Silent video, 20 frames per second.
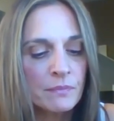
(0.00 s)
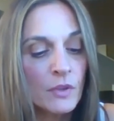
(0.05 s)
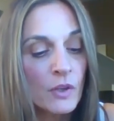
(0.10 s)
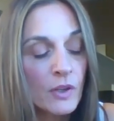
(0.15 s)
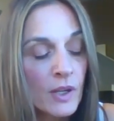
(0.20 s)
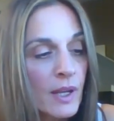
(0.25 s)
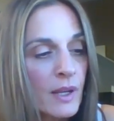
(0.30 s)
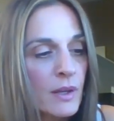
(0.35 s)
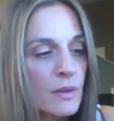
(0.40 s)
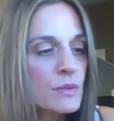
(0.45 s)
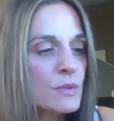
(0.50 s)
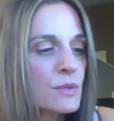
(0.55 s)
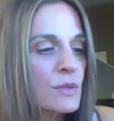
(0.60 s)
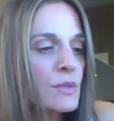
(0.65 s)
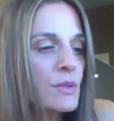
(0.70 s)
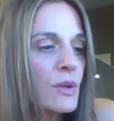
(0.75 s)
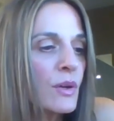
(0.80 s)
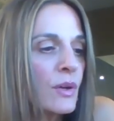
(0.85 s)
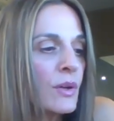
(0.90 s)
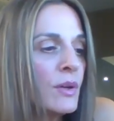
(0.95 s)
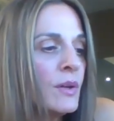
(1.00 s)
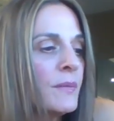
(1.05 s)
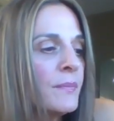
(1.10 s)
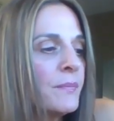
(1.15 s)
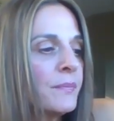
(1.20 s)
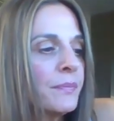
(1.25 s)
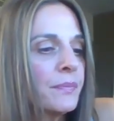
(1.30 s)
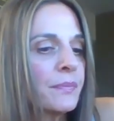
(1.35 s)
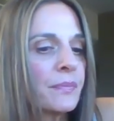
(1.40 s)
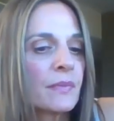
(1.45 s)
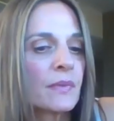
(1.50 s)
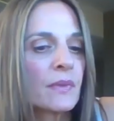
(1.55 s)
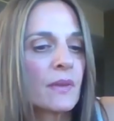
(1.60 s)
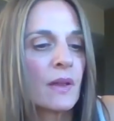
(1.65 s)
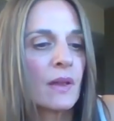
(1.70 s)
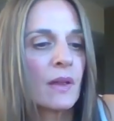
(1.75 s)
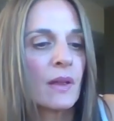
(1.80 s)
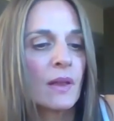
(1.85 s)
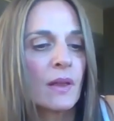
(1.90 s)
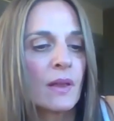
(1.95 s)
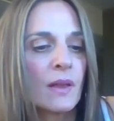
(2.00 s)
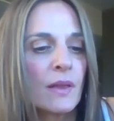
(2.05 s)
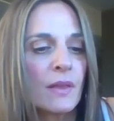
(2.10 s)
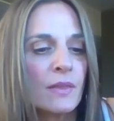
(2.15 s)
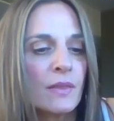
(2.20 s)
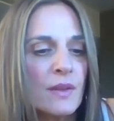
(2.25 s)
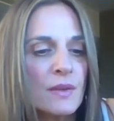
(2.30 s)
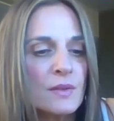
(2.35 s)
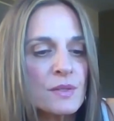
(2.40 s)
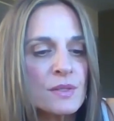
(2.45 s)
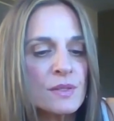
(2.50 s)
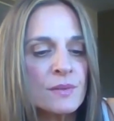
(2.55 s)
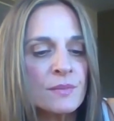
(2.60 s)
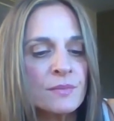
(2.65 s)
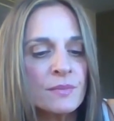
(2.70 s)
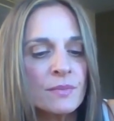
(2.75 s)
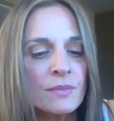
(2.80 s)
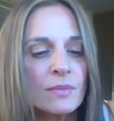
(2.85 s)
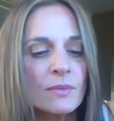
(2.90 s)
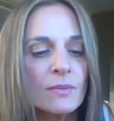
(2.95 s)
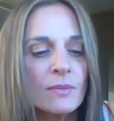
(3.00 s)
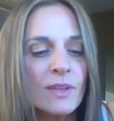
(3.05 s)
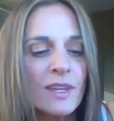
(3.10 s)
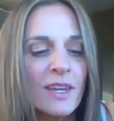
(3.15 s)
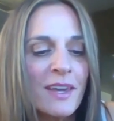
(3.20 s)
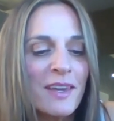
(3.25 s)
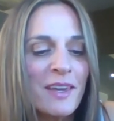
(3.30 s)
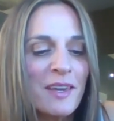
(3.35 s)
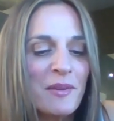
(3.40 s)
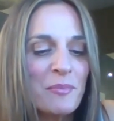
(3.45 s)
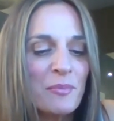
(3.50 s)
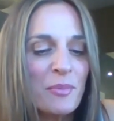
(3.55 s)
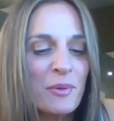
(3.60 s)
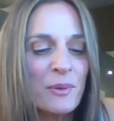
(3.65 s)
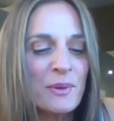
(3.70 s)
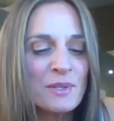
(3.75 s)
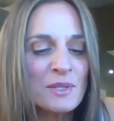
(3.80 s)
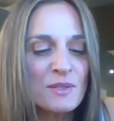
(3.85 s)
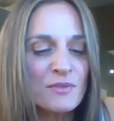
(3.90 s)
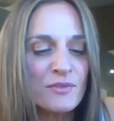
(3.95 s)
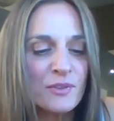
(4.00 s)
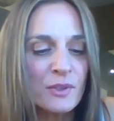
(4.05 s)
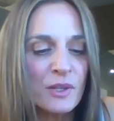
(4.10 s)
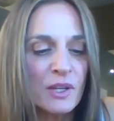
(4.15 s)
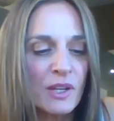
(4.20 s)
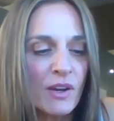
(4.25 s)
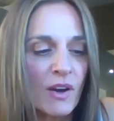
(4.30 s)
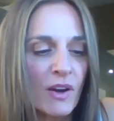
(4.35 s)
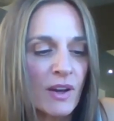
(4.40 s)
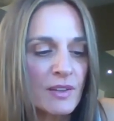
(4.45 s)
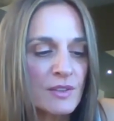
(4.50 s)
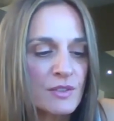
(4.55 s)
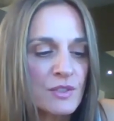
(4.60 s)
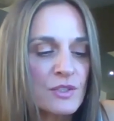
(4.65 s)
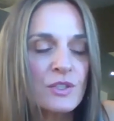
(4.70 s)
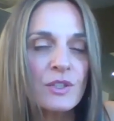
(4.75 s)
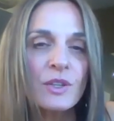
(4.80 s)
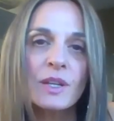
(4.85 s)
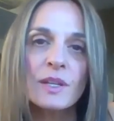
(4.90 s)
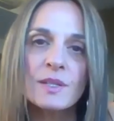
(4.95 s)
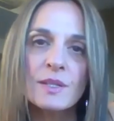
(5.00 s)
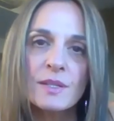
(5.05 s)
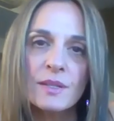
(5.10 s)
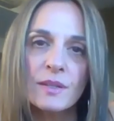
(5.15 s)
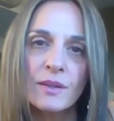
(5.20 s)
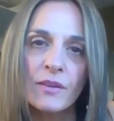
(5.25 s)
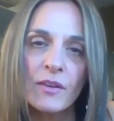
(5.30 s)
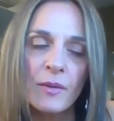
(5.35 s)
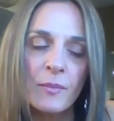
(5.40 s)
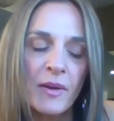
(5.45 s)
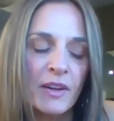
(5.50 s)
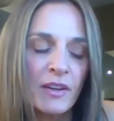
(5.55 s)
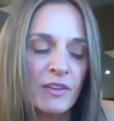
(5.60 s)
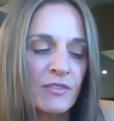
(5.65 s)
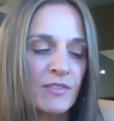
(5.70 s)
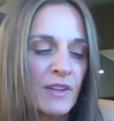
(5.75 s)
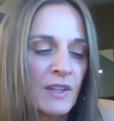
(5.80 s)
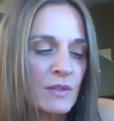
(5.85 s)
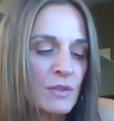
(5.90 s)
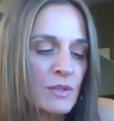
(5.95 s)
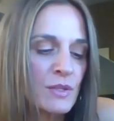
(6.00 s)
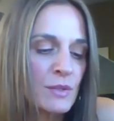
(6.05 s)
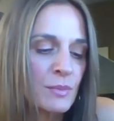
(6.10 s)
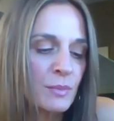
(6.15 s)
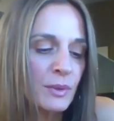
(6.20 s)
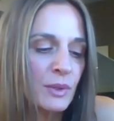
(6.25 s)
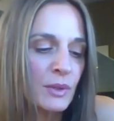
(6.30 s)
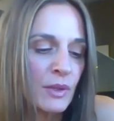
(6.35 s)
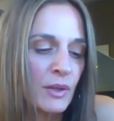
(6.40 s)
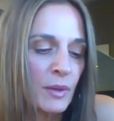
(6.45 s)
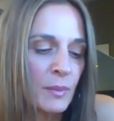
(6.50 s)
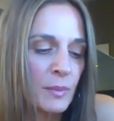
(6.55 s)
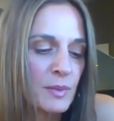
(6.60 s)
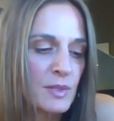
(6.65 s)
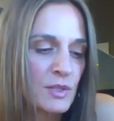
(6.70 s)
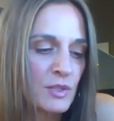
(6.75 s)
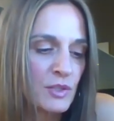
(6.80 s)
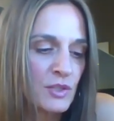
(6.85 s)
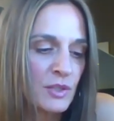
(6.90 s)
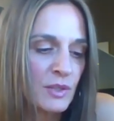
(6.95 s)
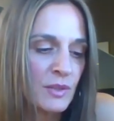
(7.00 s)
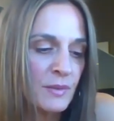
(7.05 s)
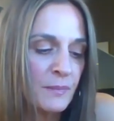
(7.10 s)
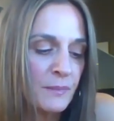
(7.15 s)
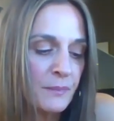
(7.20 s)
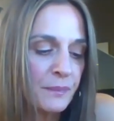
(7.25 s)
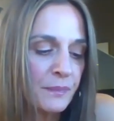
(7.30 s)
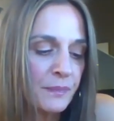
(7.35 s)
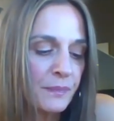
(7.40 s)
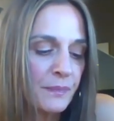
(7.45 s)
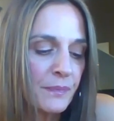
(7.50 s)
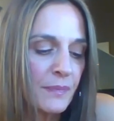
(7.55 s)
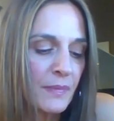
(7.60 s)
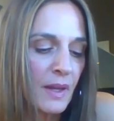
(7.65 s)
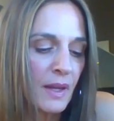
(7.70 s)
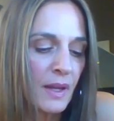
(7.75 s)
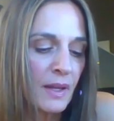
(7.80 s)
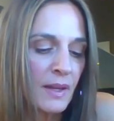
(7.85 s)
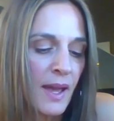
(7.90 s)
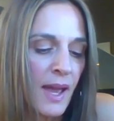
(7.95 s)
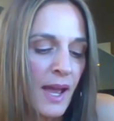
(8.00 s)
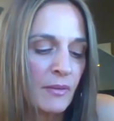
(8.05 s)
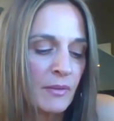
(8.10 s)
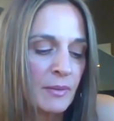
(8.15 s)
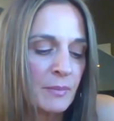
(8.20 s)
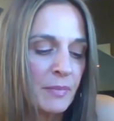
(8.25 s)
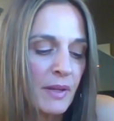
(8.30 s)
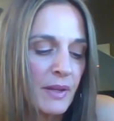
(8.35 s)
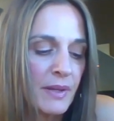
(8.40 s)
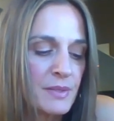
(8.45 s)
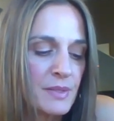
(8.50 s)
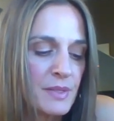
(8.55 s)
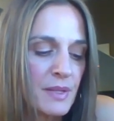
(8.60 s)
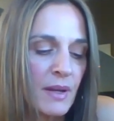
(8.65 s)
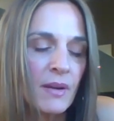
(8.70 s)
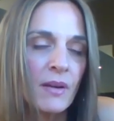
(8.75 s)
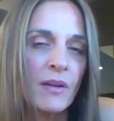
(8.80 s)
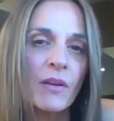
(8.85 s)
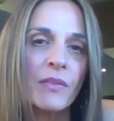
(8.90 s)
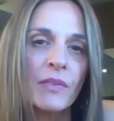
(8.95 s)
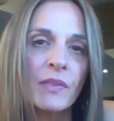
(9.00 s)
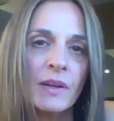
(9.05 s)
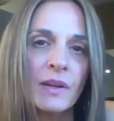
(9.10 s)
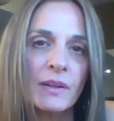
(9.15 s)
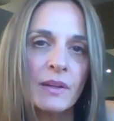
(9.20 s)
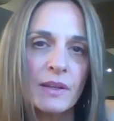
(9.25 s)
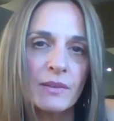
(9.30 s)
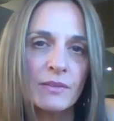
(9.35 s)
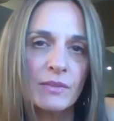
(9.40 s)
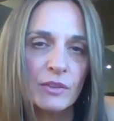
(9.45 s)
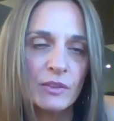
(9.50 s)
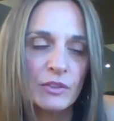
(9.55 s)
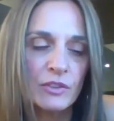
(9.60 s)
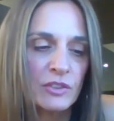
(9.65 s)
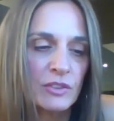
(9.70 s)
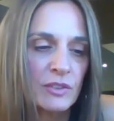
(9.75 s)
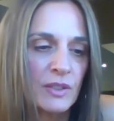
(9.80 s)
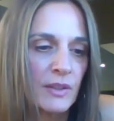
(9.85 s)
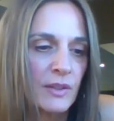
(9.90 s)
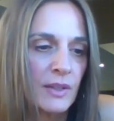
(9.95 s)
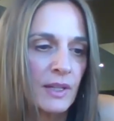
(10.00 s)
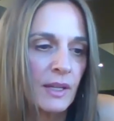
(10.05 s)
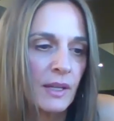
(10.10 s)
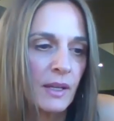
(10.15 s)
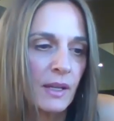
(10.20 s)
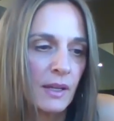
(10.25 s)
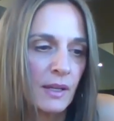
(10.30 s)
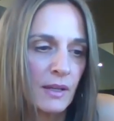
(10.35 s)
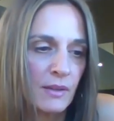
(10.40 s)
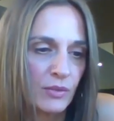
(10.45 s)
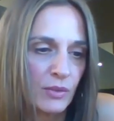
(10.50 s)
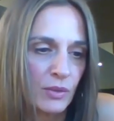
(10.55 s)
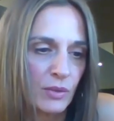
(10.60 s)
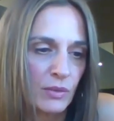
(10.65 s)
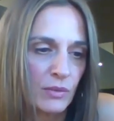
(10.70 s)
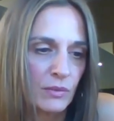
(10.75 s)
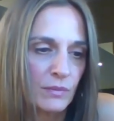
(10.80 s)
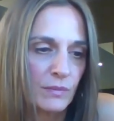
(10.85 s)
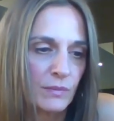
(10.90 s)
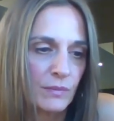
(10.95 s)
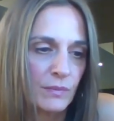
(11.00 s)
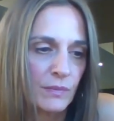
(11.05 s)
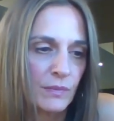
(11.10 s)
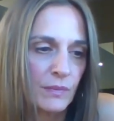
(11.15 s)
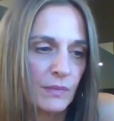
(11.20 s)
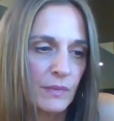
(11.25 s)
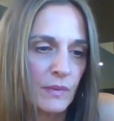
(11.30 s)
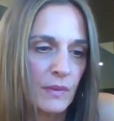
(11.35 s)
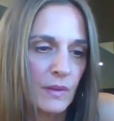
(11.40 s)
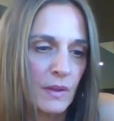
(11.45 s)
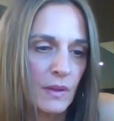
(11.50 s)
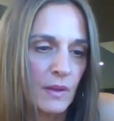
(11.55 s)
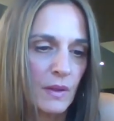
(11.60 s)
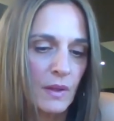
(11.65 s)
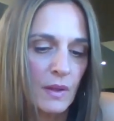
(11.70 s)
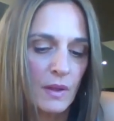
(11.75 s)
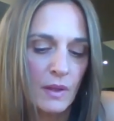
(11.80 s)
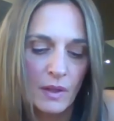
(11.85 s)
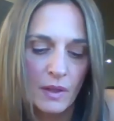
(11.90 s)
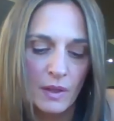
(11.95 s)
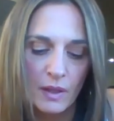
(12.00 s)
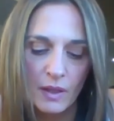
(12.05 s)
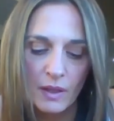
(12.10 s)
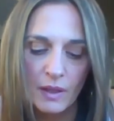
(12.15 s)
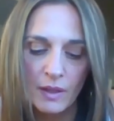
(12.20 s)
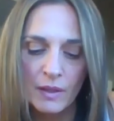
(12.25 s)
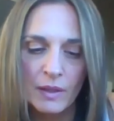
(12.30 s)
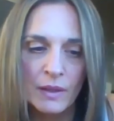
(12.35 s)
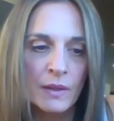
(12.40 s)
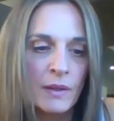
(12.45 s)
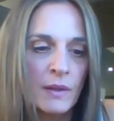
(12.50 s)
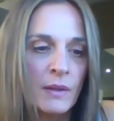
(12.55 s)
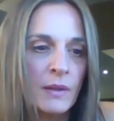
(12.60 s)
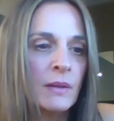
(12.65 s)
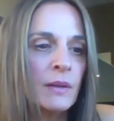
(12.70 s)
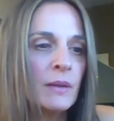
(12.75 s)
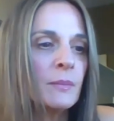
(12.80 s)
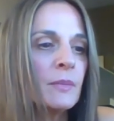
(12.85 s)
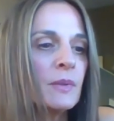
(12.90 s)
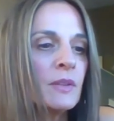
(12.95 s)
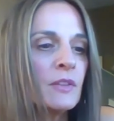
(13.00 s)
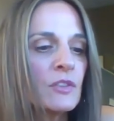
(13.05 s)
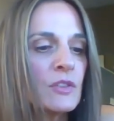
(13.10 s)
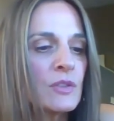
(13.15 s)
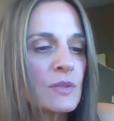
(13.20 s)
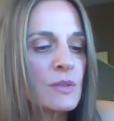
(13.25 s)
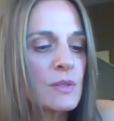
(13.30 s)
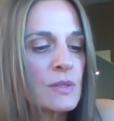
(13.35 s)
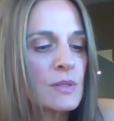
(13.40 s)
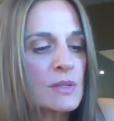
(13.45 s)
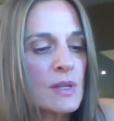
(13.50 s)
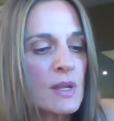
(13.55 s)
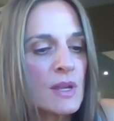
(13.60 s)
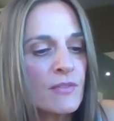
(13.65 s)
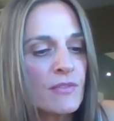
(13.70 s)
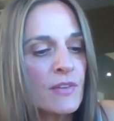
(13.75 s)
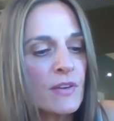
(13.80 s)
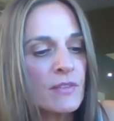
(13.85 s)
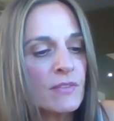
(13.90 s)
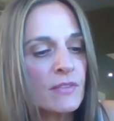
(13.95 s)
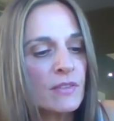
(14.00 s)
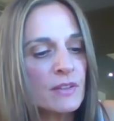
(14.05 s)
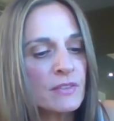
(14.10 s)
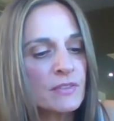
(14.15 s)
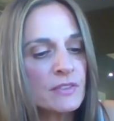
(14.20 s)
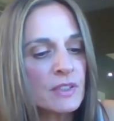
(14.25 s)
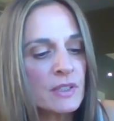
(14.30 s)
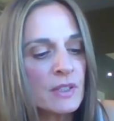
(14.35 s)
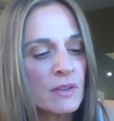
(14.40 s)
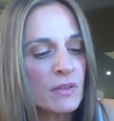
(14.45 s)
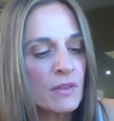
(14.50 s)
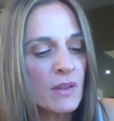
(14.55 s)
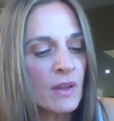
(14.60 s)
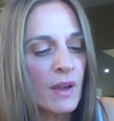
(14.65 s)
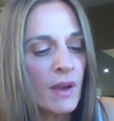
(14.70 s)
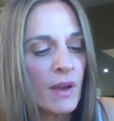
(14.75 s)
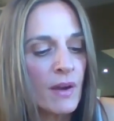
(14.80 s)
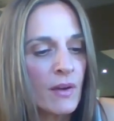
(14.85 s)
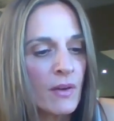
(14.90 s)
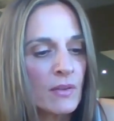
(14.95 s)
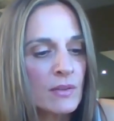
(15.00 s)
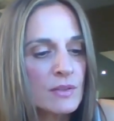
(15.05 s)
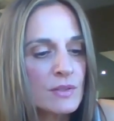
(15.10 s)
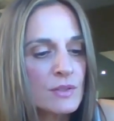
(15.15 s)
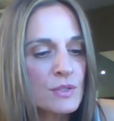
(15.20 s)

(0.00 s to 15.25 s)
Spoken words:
Okay, so there's some key points for you guys to consider about a Venus-Pluto opposition and how it plays out on that evolutionary level. Let me just see if I've left anything out.